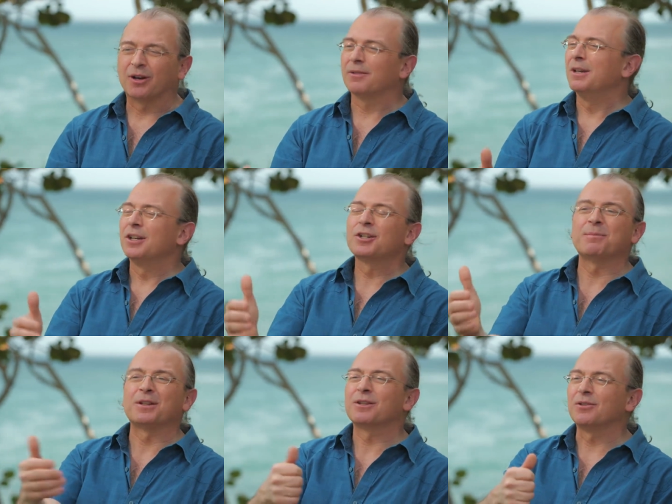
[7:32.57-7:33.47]
on
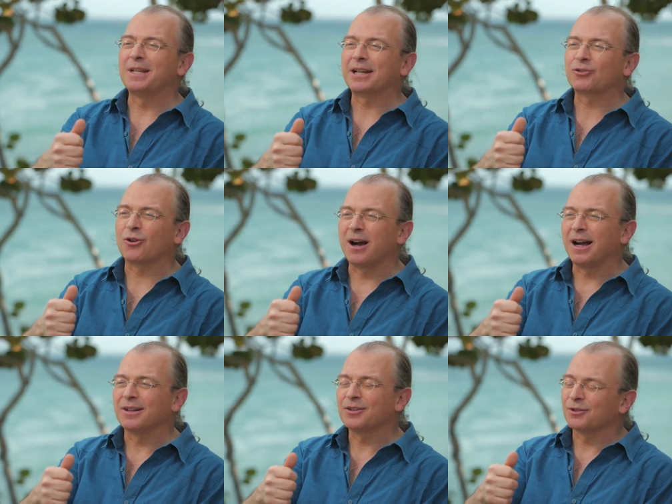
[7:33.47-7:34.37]
spins of
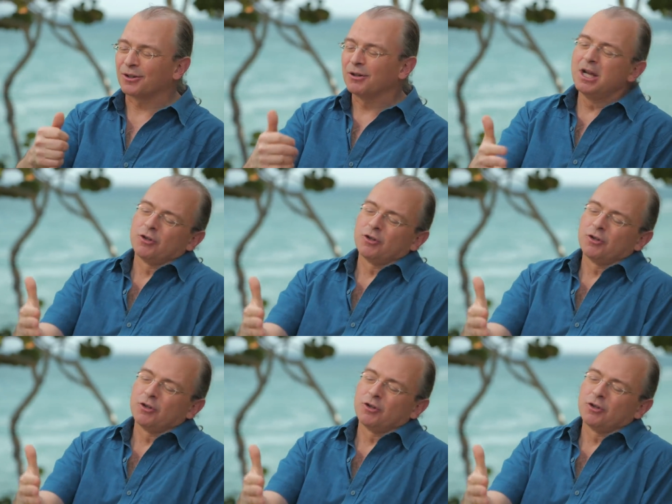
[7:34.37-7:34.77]
electrons, you know,